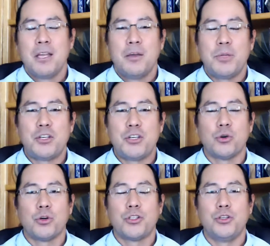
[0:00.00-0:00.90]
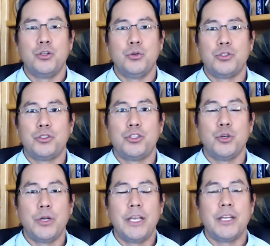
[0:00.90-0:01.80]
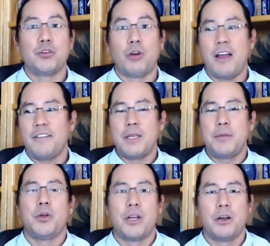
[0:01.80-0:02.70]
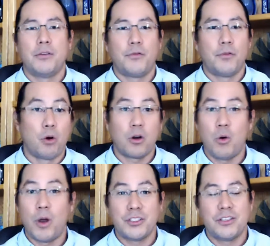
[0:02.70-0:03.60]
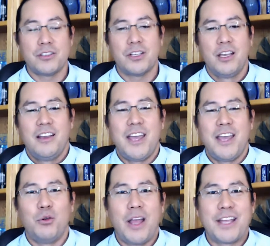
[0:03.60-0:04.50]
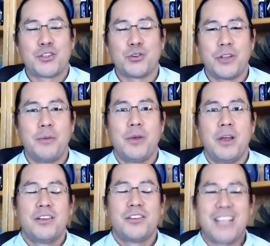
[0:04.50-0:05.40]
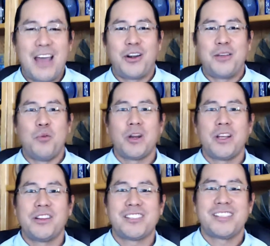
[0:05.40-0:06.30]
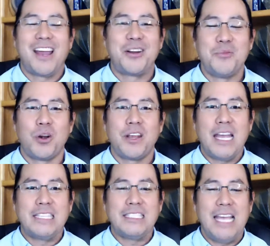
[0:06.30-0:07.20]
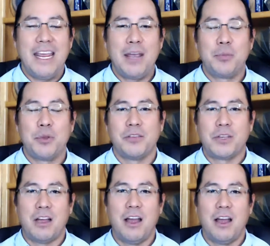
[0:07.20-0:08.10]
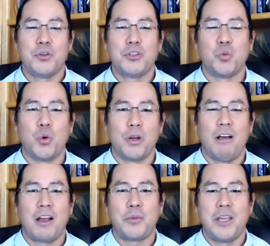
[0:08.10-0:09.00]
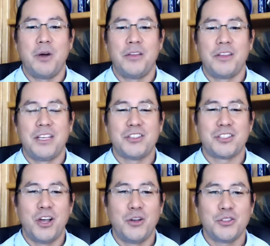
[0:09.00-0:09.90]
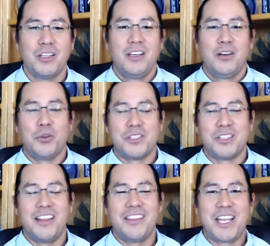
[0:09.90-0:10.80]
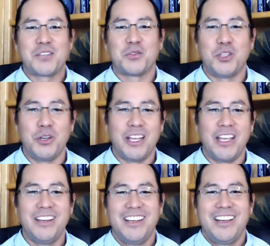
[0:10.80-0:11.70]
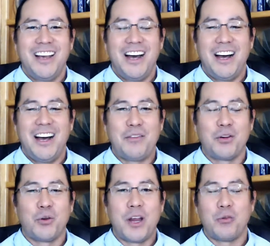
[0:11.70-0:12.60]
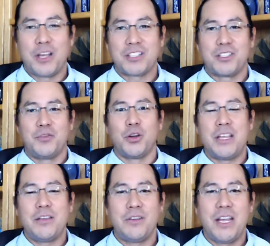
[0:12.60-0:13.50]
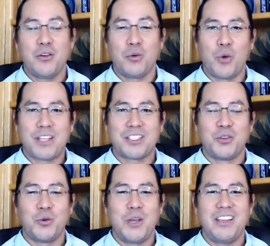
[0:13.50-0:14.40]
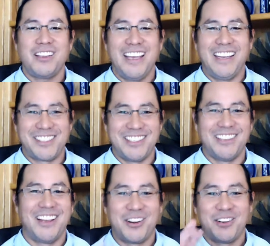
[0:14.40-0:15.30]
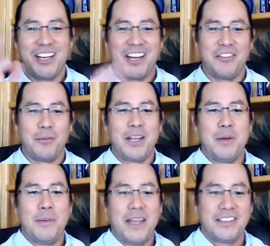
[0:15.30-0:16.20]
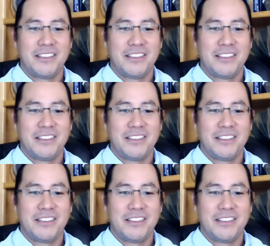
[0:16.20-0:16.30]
Be sure to tune in and drive people here for more questions, and we'll answer them this Saturday morning at 10 a.m. Pacific time, which is 1 p.m. on the East Coast. Once again, thanks for tuning in. Have a great rest of your evening, rest of the week, and I'll see you later. Take care, everybody. Bye-bye.